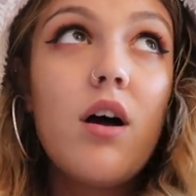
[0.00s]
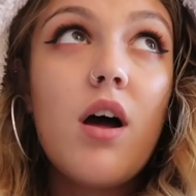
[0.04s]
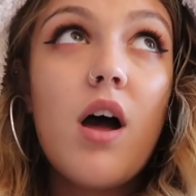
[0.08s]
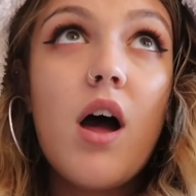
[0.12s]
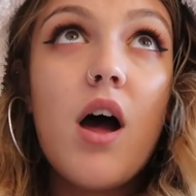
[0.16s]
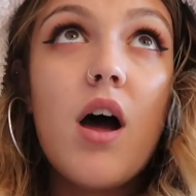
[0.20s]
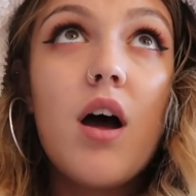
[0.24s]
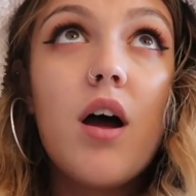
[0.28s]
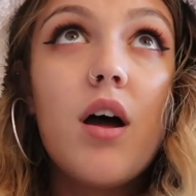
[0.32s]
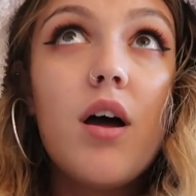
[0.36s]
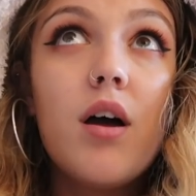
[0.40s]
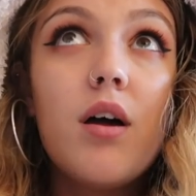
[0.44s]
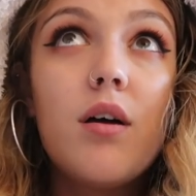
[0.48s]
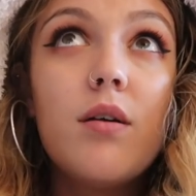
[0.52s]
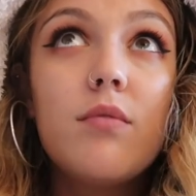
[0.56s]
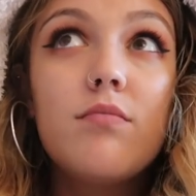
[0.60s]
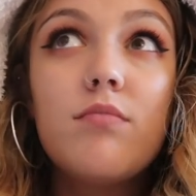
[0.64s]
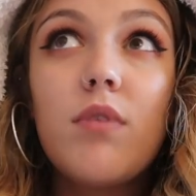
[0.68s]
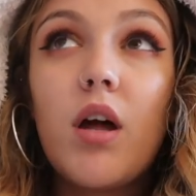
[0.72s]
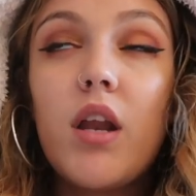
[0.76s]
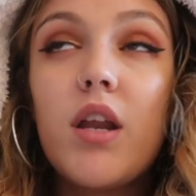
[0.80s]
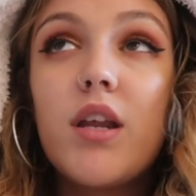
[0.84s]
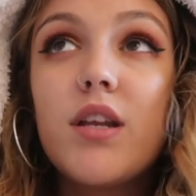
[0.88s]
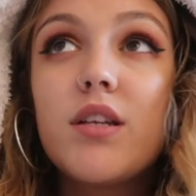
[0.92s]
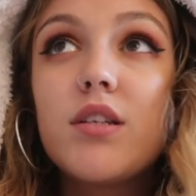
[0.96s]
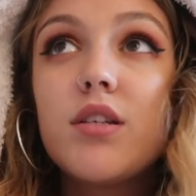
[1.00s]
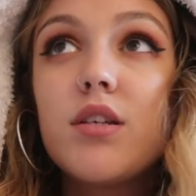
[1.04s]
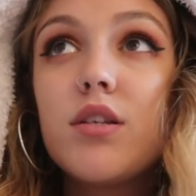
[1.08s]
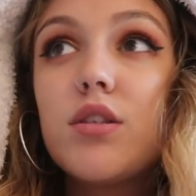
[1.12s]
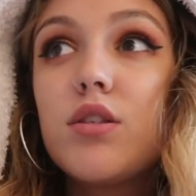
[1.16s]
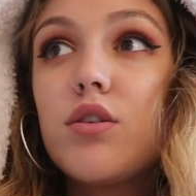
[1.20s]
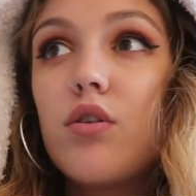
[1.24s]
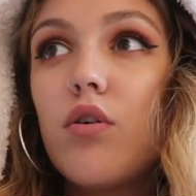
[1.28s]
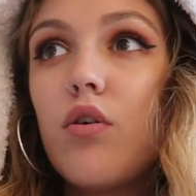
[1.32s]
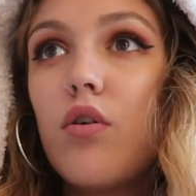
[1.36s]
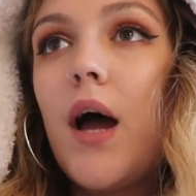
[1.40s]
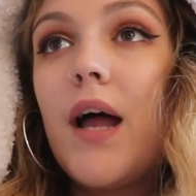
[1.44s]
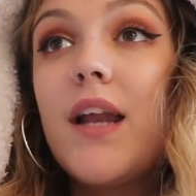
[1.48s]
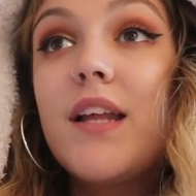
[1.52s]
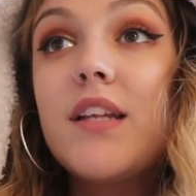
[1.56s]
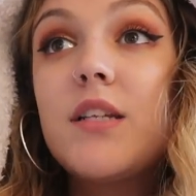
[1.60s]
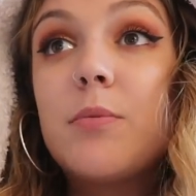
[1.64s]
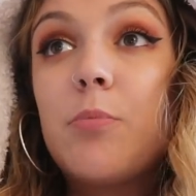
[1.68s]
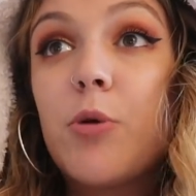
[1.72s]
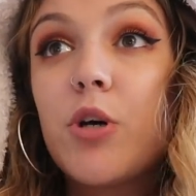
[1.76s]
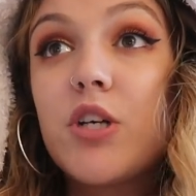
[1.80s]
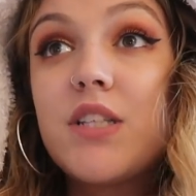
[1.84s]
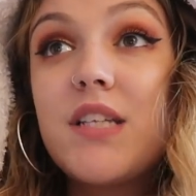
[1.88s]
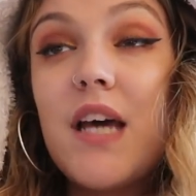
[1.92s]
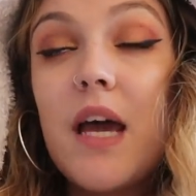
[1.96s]
I need to
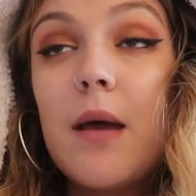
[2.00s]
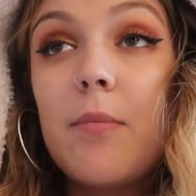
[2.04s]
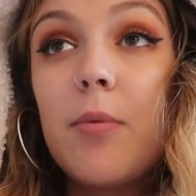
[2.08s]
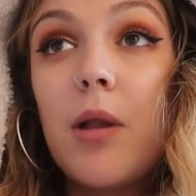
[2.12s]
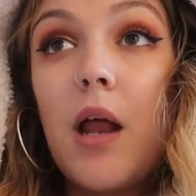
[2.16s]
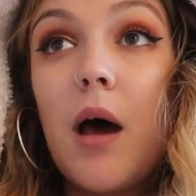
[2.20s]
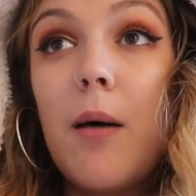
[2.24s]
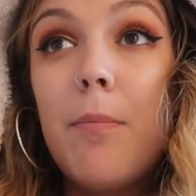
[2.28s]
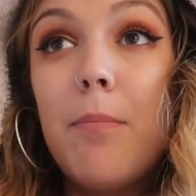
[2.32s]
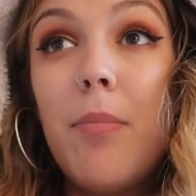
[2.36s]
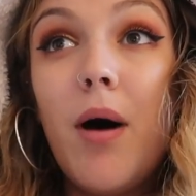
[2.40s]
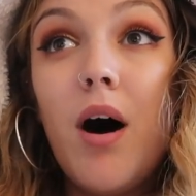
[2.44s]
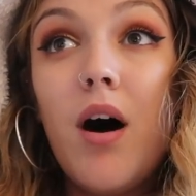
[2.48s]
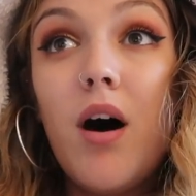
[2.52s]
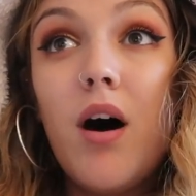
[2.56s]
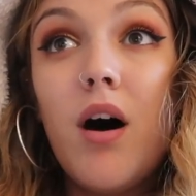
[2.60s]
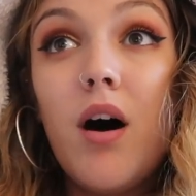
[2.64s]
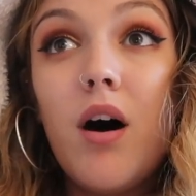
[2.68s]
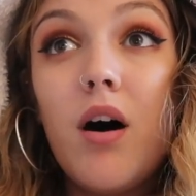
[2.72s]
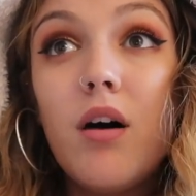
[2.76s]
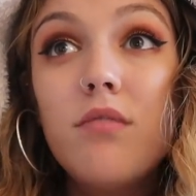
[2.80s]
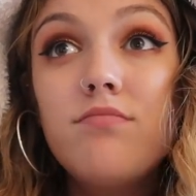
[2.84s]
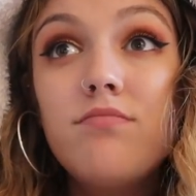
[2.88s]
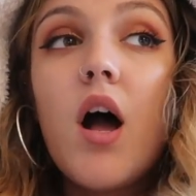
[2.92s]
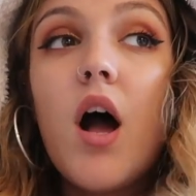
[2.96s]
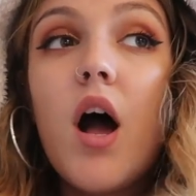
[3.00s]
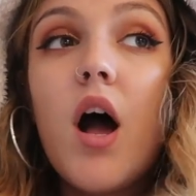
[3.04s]
book a table at a bar.